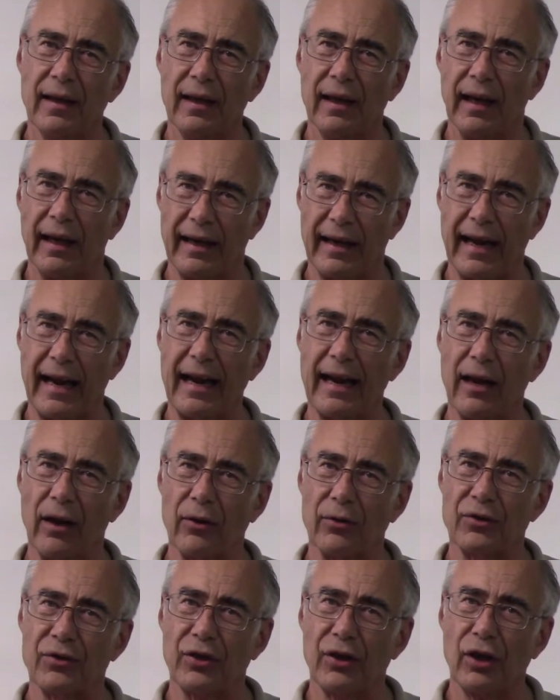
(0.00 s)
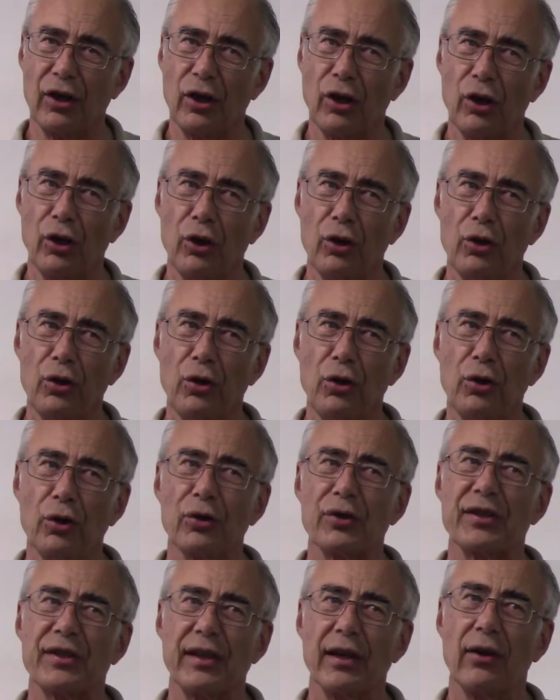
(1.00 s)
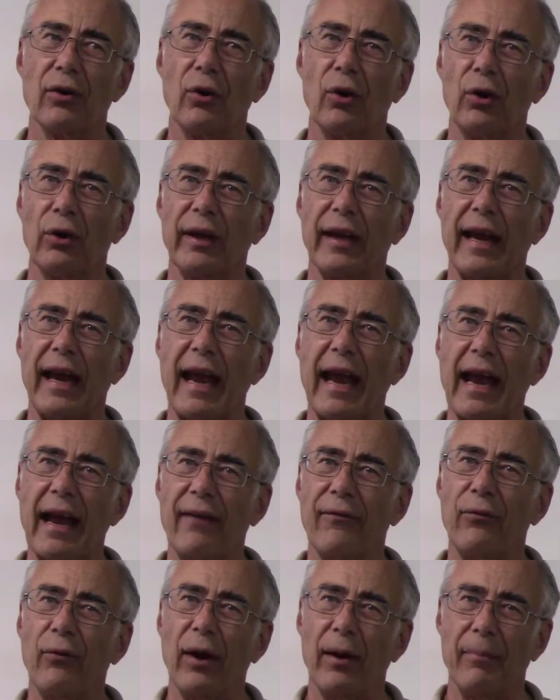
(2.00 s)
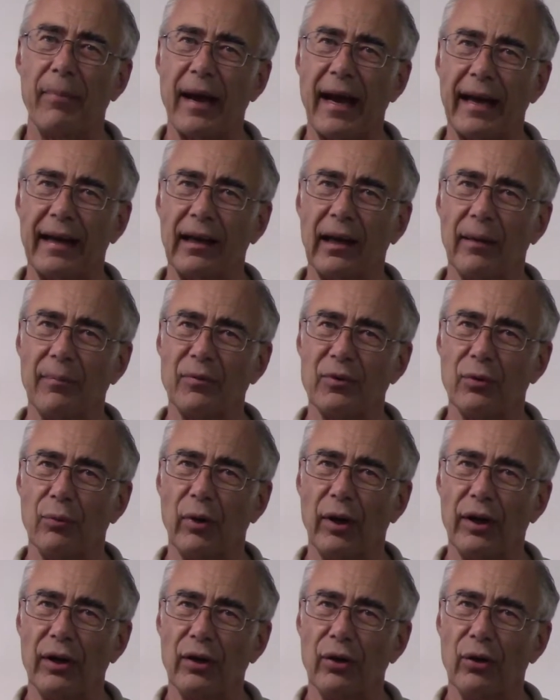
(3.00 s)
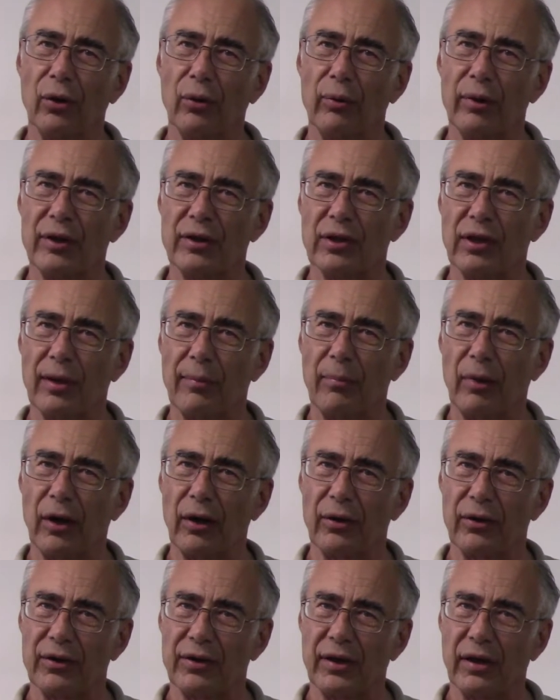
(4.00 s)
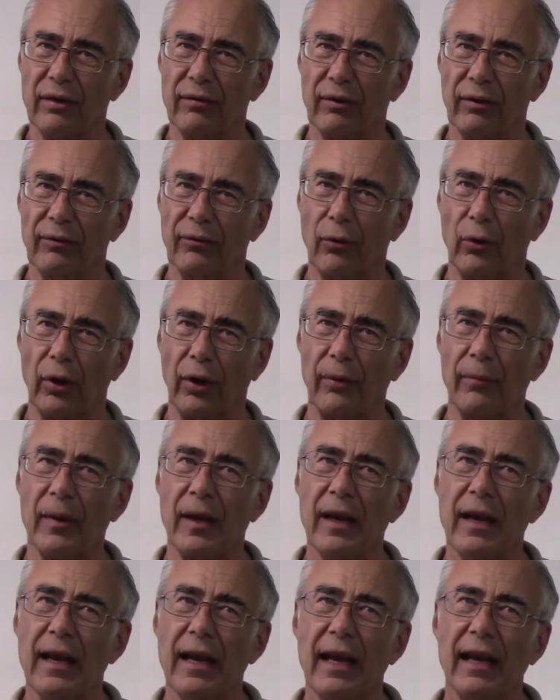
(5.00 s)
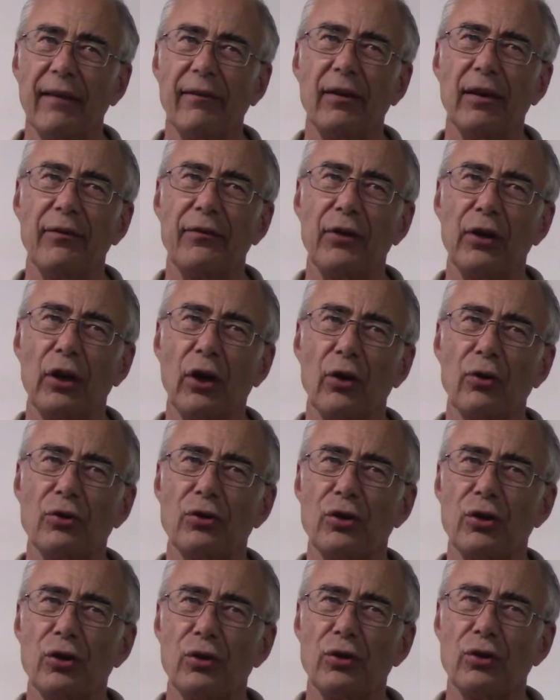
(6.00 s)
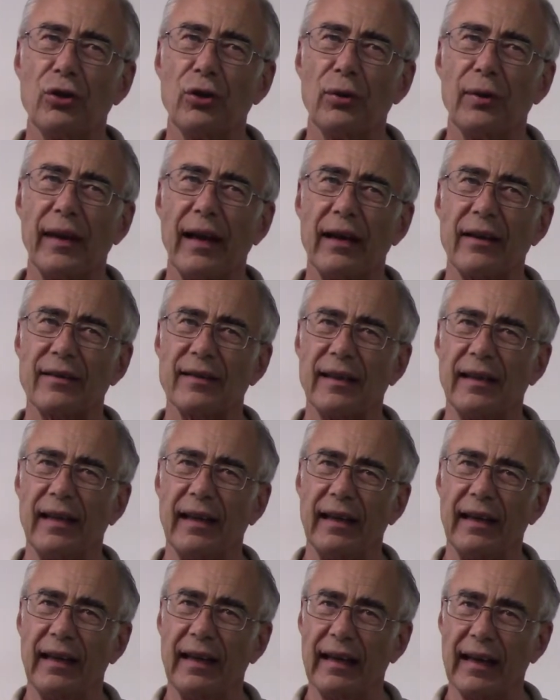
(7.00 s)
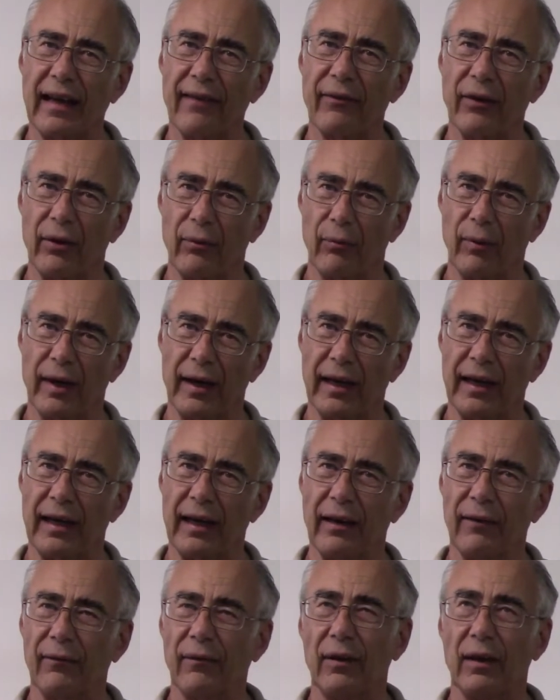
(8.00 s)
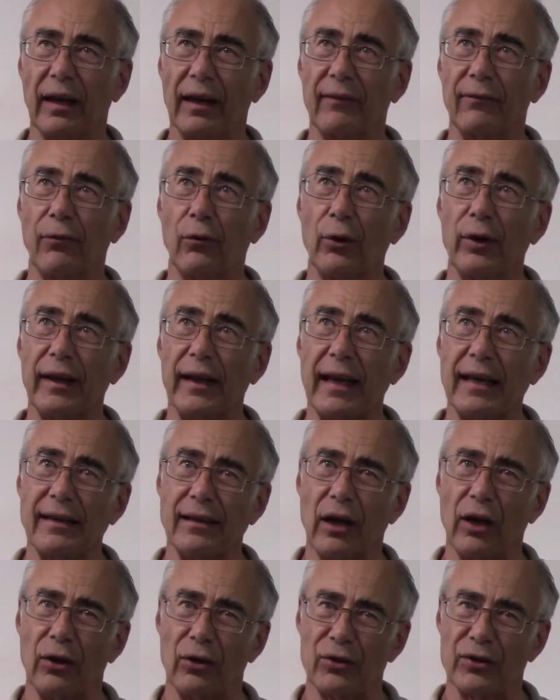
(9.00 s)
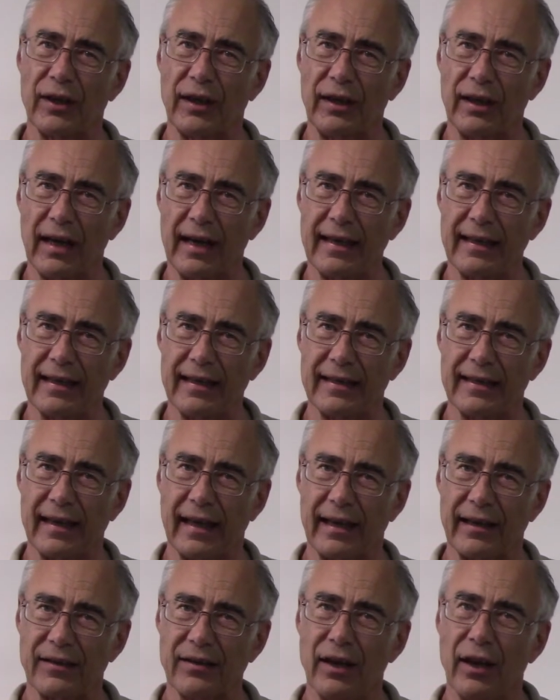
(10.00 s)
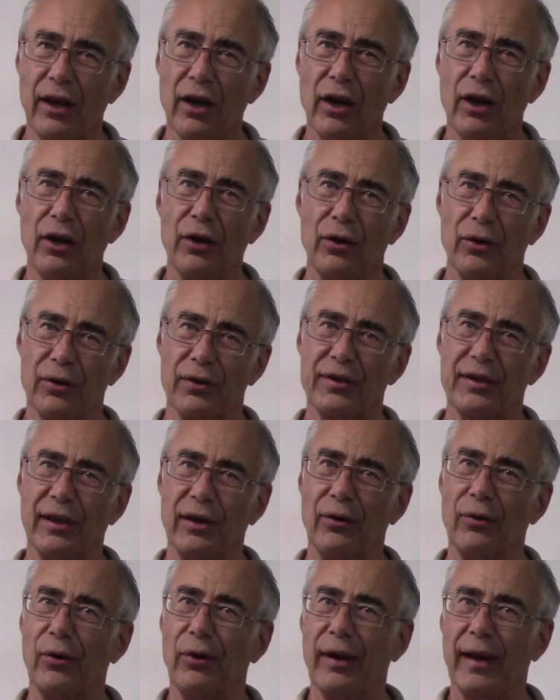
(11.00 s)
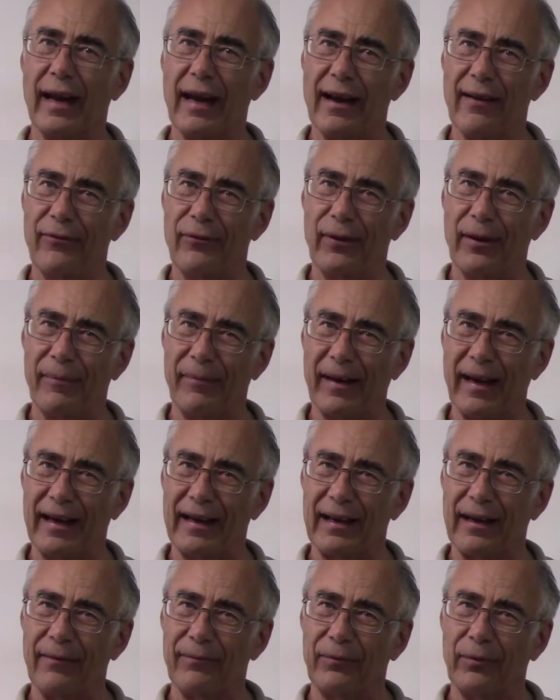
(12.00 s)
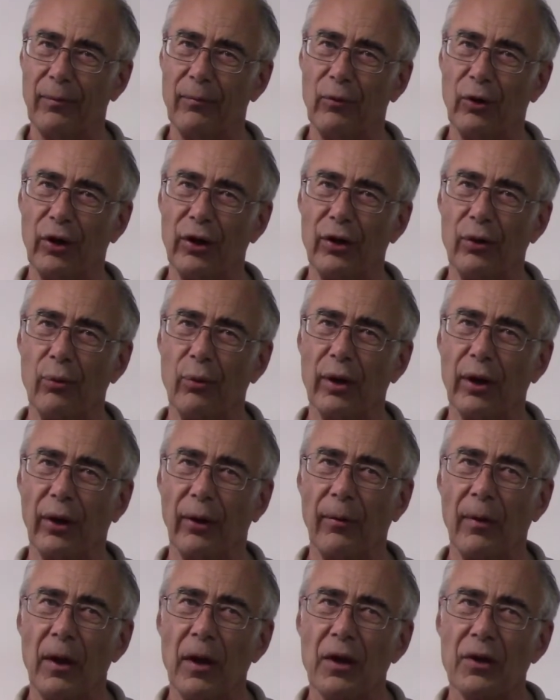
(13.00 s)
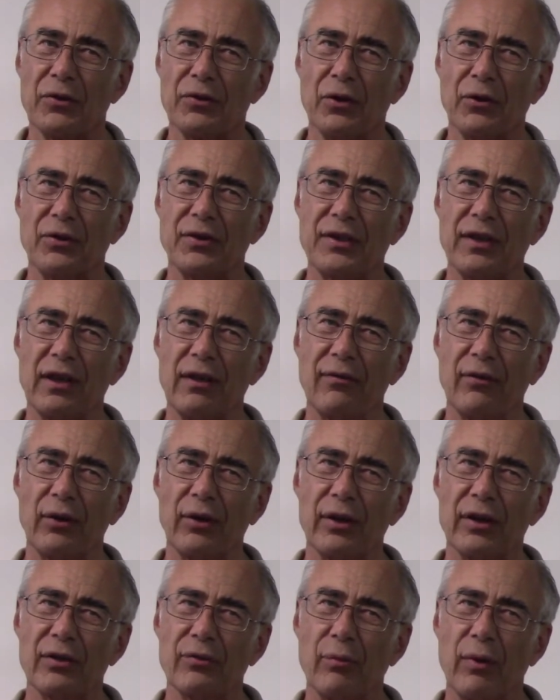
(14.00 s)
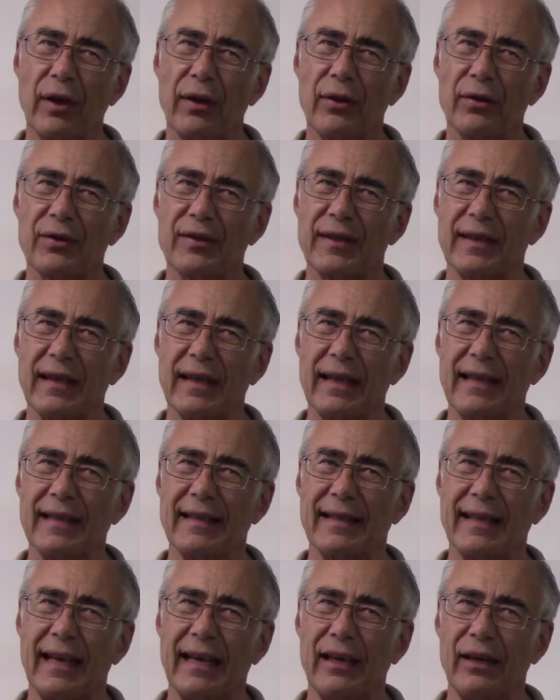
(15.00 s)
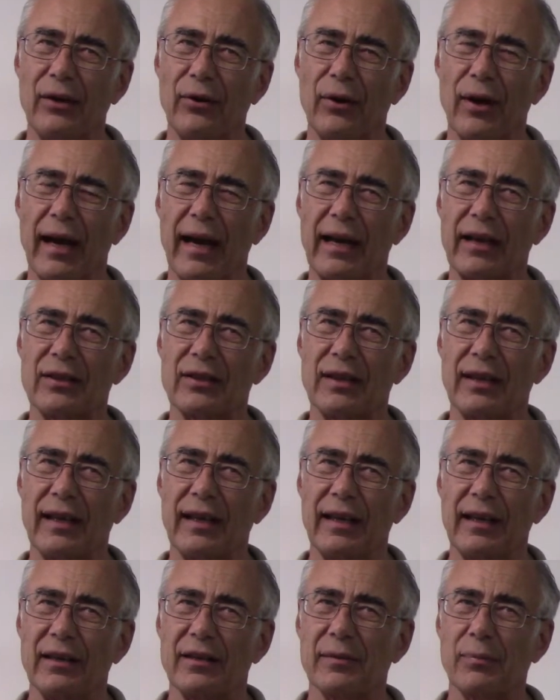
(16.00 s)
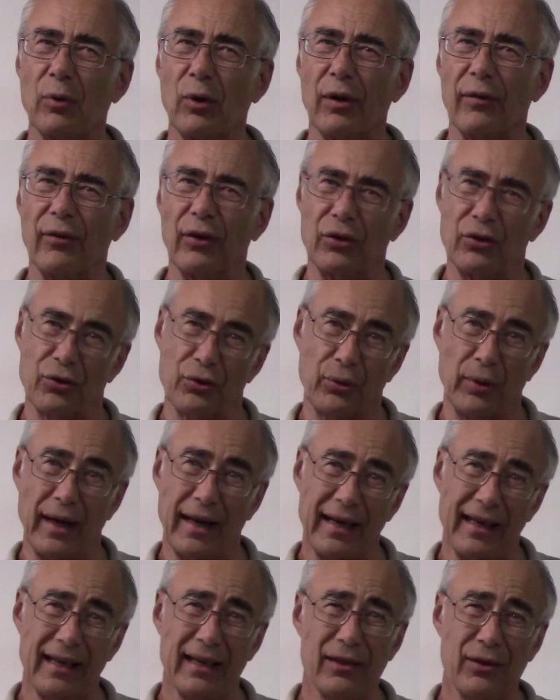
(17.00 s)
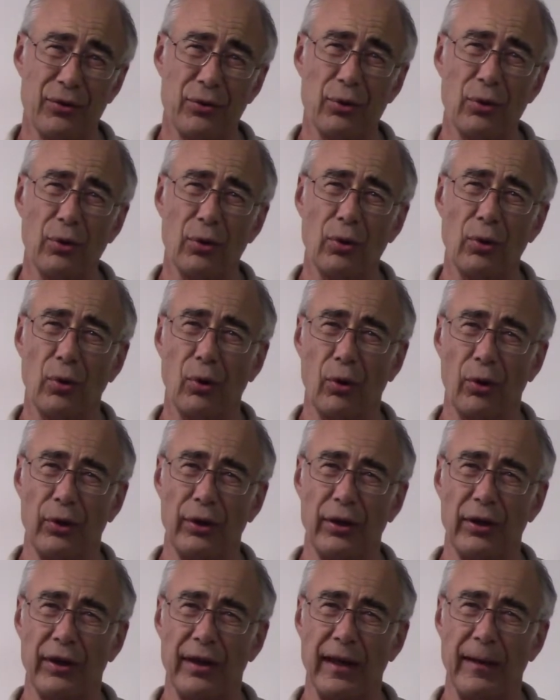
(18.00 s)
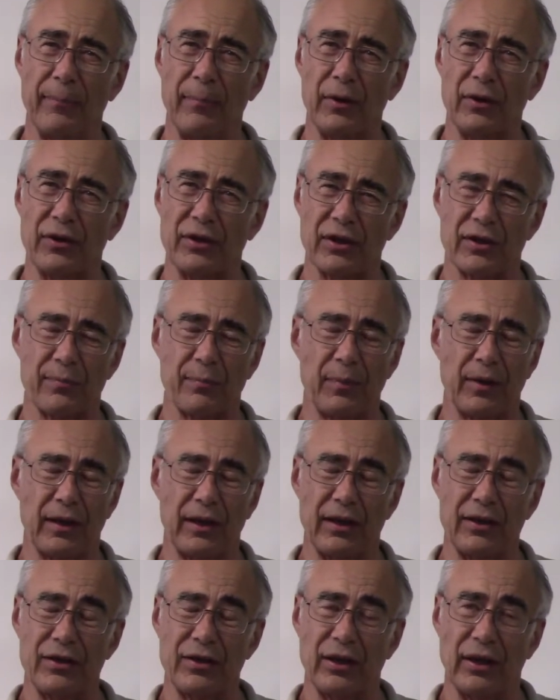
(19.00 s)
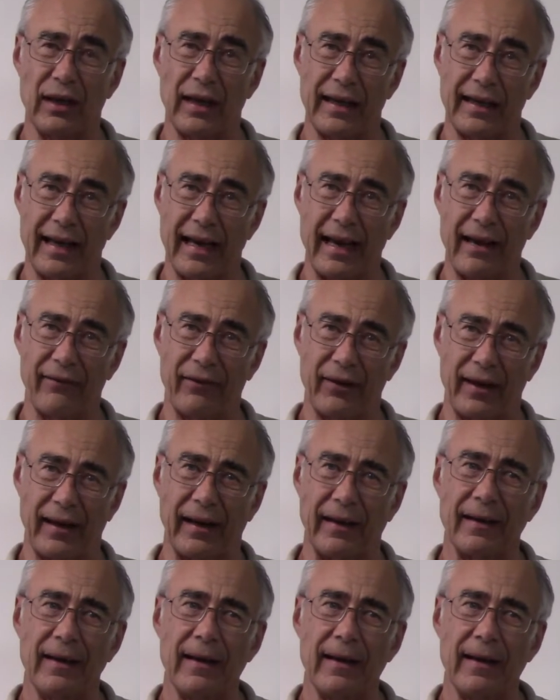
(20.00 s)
an ounce, you're still only halfway back up to what you originally bought your silver for. Even if you go to 2011, when it hit like $48.90, you're still only halfway back up from where you were. So silver is one of those things that you actually, it's more of a trading tool, or you keep it just because you like having it.